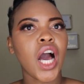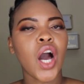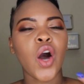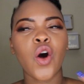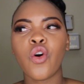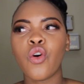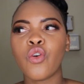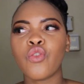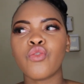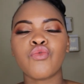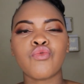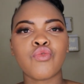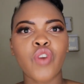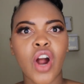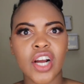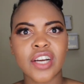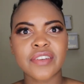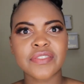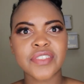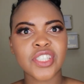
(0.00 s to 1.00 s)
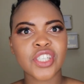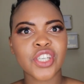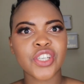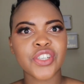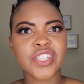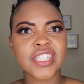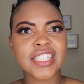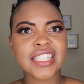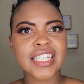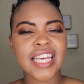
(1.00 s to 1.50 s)
a whole rock of
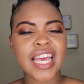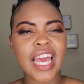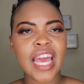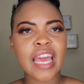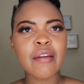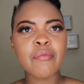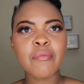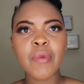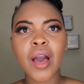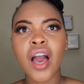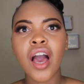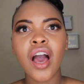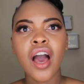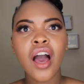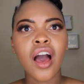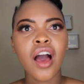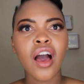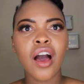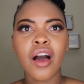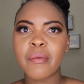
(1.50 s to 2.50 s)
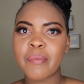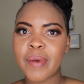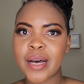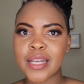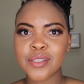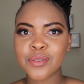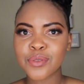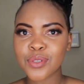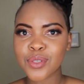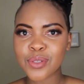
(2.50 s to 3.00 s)
security came. Her
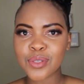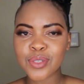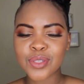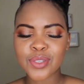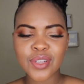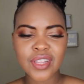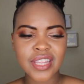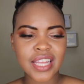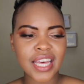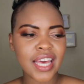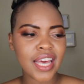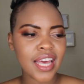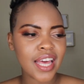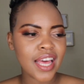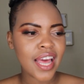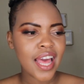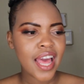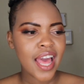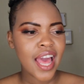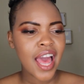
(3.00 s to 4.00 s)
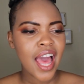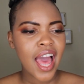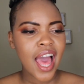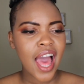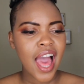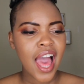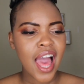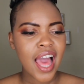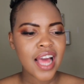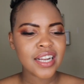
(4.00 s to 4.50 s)
mans was also there,
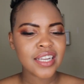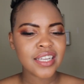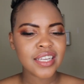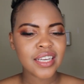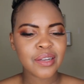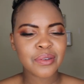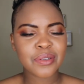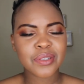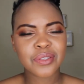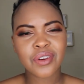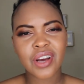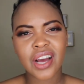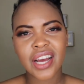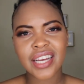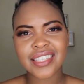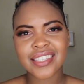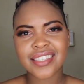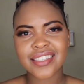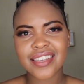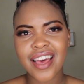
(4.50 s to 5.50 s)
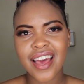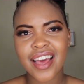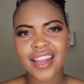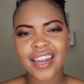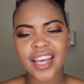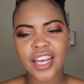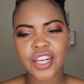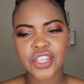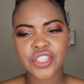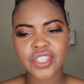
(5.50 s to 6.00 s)
and it was quite
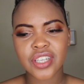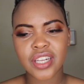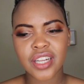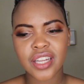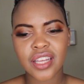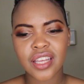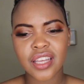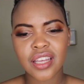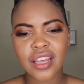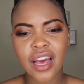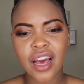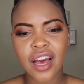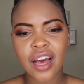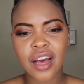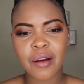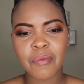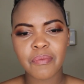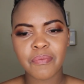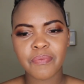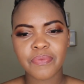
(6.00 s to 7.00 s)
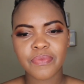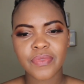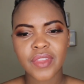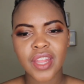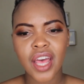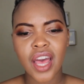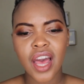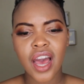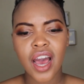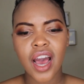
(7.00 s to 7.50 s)
sad, actually. Um,
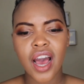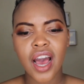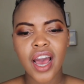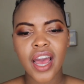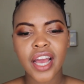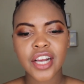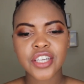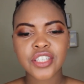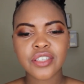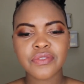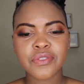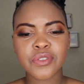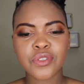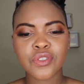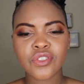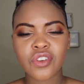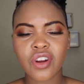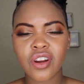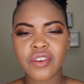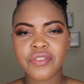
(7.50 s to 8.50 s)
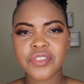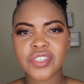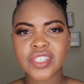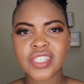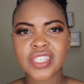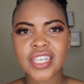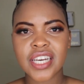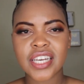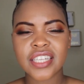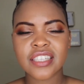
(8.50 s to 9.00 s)
I actually feel sorry for
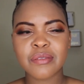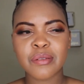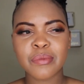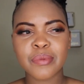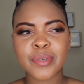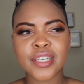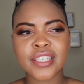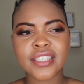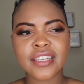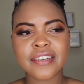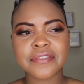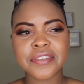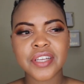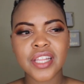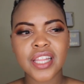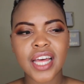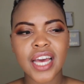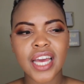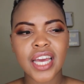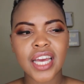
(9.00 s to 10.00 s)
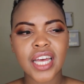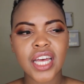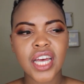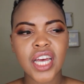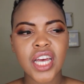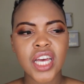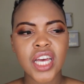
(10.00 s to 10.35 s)
this customer, because I feel like